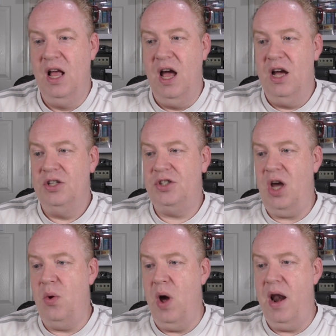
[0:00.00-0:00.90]

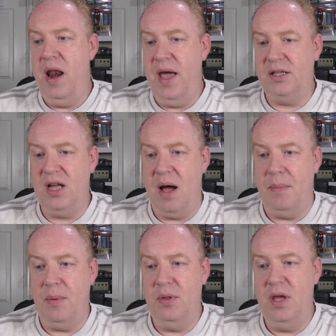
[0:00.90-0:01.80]
So next
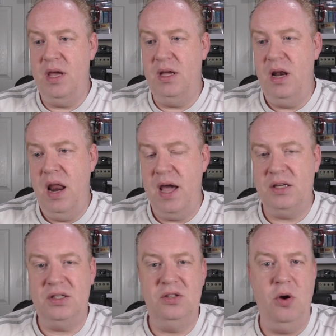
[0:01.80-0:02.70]
up, the
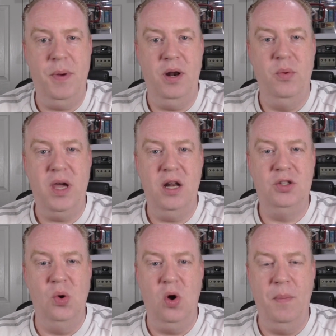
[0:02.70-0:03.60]
next topic that we're going to
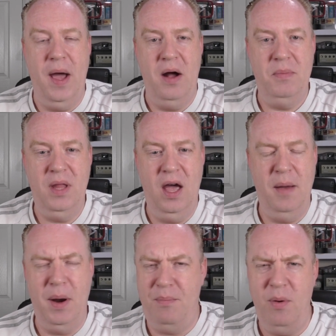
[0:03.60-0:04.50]
talk about,
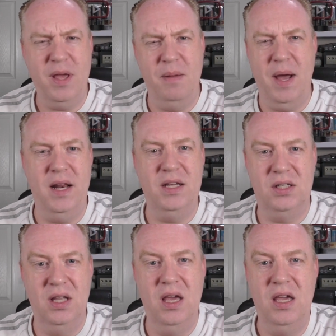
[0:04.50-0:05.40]
and I'm probably going to make this
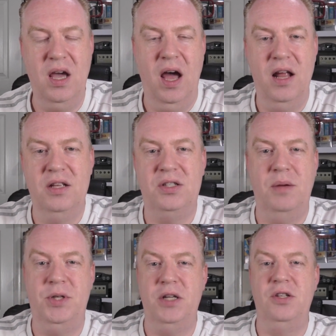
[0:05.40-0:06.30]
the
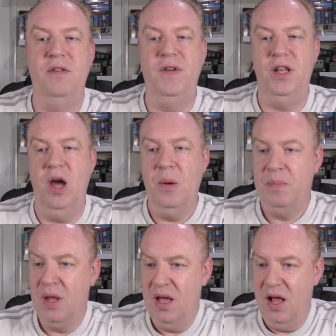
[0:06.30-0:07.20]
subject of the video,
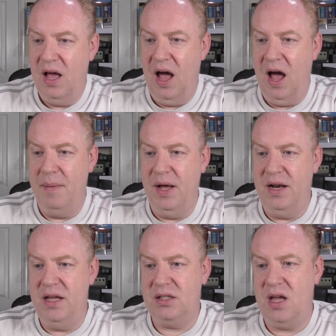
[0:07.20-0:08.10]

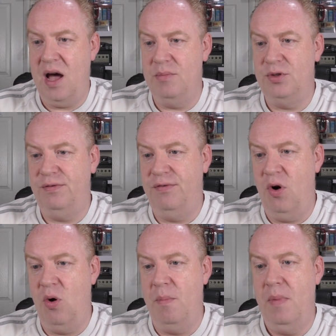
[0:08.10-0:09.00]
and this comes
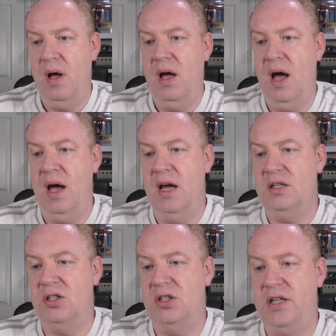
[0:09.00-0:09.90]
from
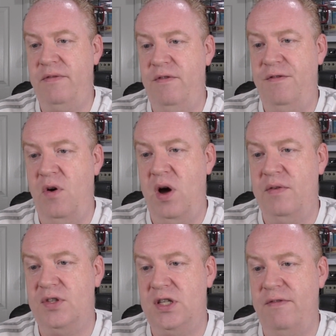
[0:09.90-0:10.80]

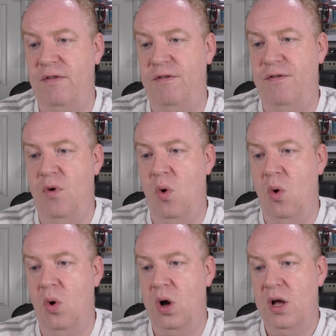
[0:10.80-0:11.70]

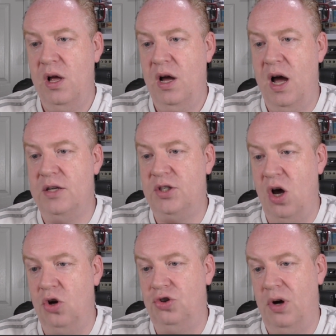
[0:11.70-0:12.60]
7574
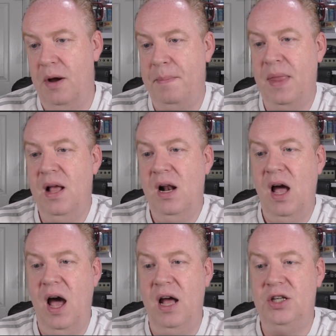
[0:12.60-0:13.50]
Sandra.
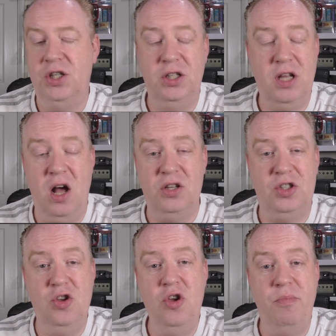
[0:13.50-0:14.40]
And she just
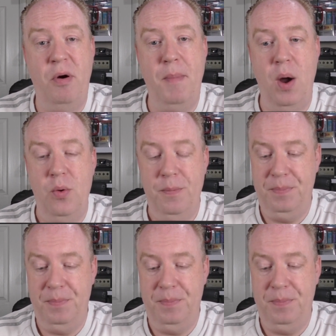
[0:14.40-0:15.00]
asked, do you promote?